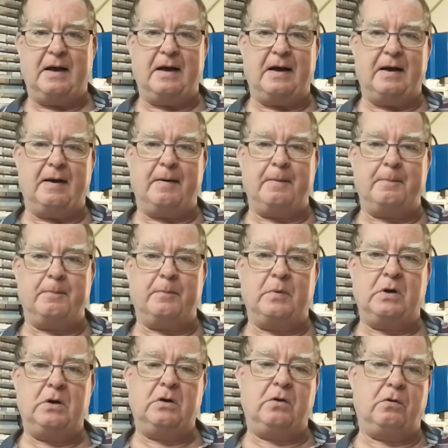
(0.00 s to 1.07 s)

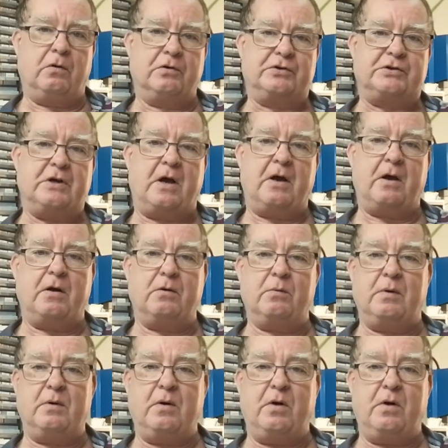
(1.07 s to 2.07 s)
Um, also,